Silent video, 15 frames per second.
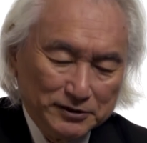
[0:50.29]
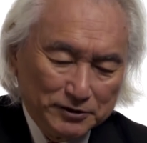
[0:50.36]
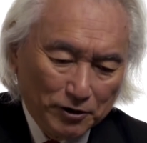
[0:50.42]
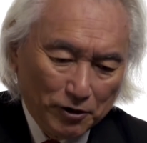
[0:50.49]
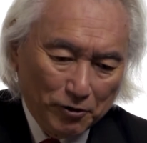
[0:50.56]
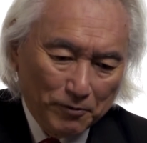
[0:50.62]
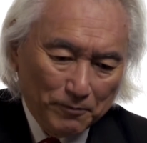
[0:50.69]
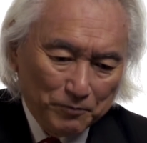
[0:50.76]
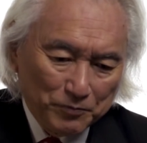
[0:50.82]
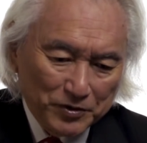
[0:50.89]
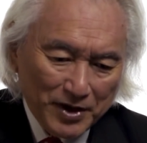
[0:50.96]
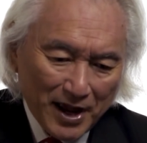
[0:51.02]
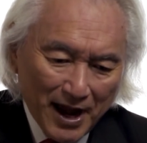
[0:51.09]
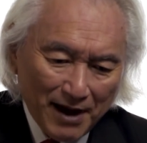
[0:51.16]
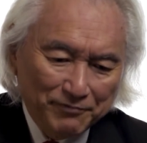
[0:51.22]
So
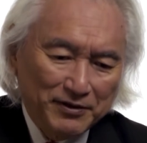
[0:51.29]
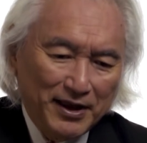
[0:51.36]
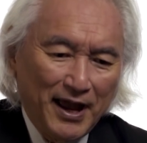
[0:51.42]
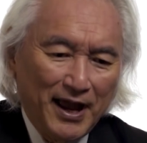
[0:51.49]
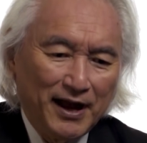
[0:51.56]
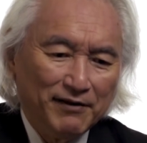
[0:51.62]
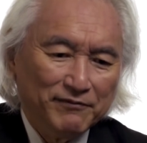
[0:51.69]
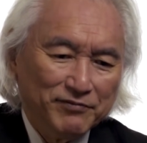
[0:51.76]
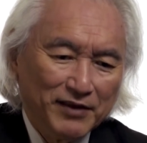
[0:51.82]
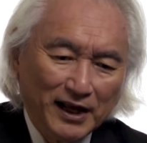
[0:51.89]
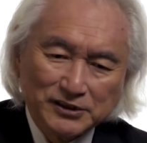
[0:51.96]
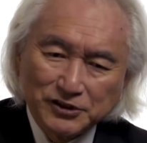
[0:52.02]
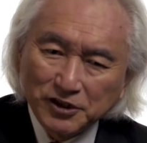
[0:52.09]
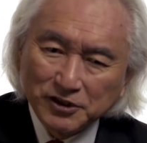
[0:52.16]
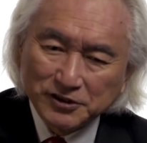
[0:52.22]
you have to have
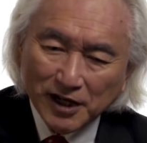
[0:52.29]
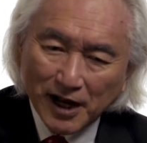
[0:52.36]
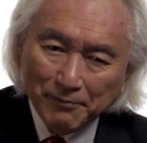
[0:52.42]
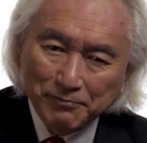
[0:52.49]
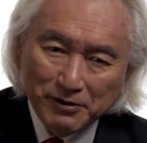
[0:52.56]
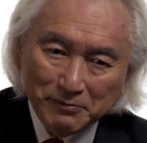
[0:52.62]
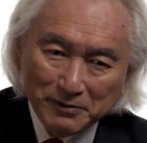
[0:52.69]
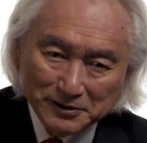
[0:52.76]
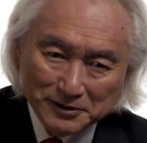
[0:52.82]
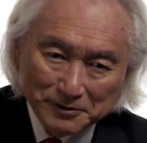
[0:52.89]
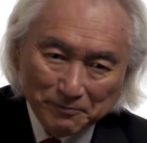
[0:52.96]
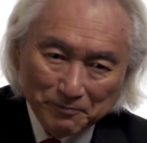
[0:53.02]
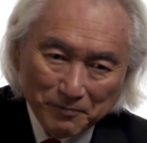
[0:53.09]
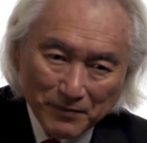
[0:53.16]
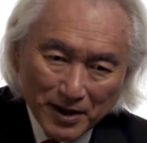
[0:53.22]
not just
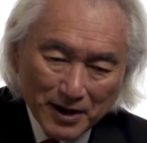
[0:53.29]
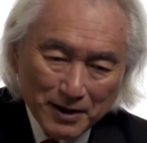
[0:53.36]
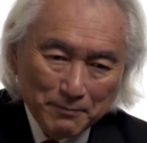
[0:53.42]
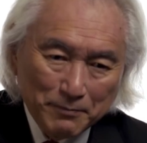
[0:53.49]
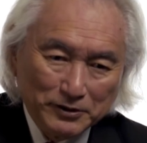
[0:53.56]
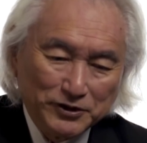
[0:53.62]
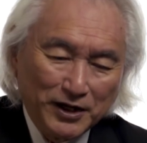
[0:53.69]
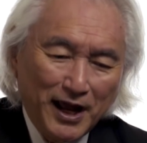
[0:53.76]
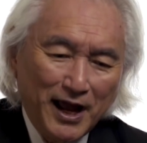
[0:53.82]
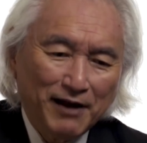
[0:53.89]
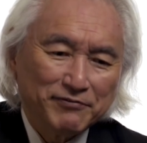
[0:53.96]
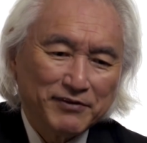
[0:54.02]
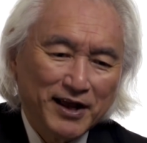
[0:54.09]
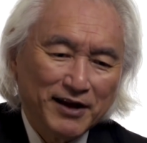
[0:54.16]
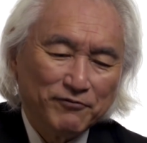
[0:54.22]
optimism, but you
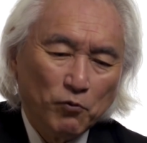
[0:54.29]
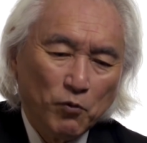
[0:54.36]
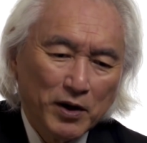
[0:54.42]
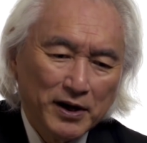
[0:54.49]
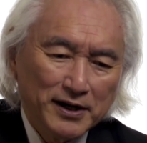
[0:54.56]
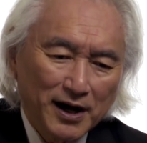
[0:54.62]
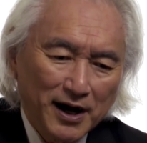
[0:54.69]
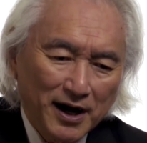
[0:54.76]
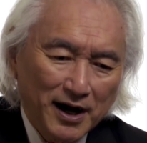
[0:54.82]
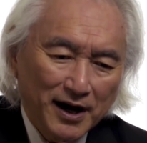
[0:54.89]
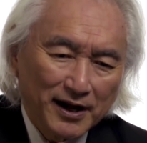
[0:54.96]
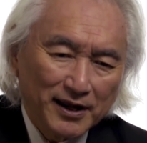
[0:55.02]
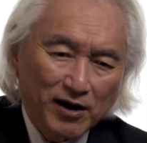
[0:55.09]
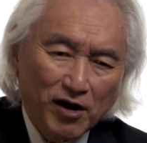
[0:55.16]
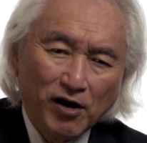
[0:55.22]
have to have one
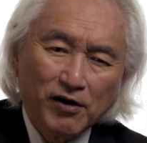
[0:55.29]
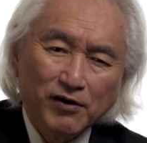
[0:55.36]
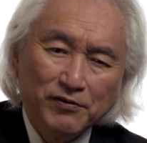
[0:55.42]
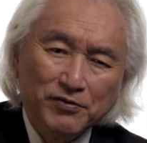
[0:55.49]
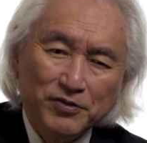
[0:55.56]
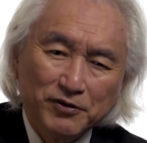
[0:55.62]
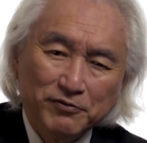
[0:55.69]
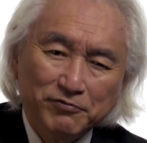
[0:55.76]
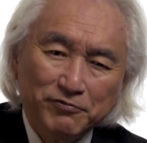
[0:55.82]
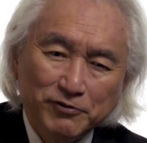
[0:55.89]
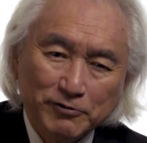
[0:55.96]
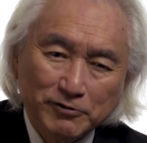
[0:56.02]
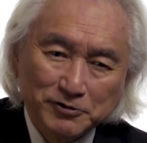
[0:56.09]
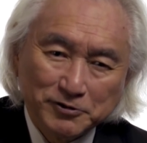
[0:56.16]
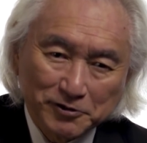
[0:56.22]
eye on the
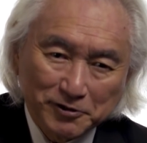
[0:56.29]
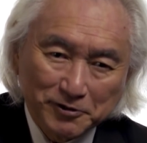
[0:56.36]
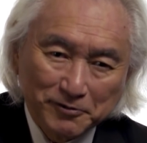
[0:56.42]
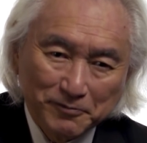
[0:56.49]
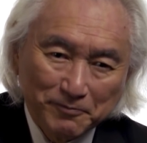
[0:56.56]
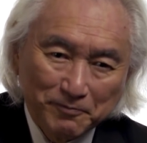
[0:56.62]
future.